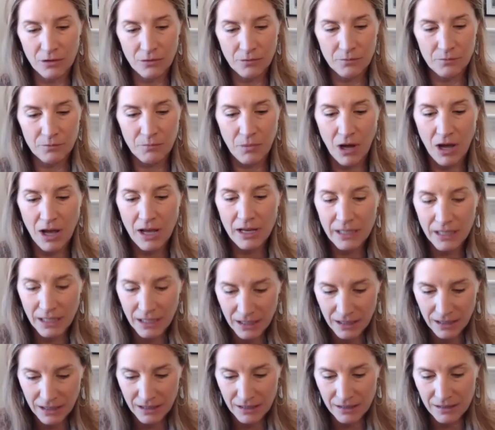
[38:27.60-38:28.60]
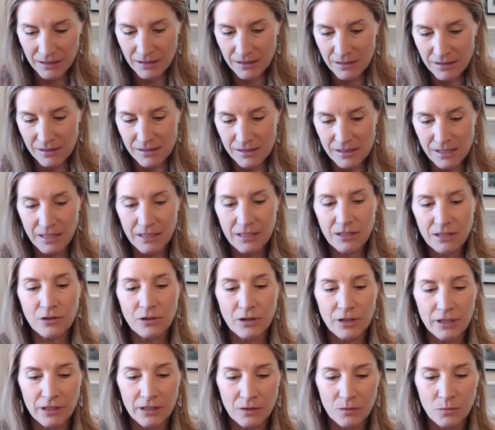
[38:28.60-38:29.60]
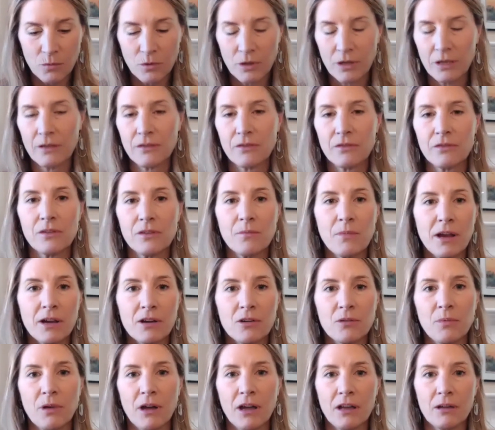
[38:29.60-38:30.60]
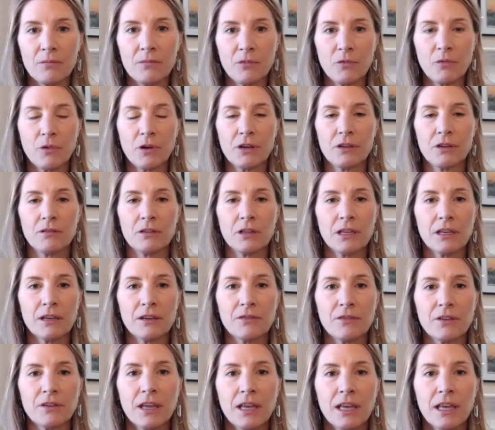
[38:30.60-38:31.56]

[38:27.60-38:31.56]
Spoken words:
body is integrated with the microbiome of where you live.